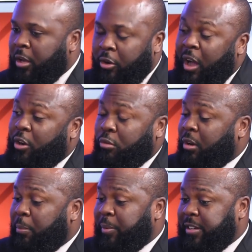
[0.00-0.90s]
You know, I grew
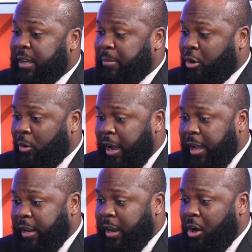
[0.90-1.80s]
up a
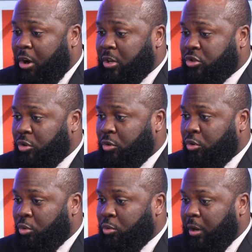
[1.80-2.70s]
Democrat, and I also
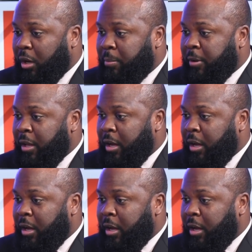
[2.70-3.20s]
grew up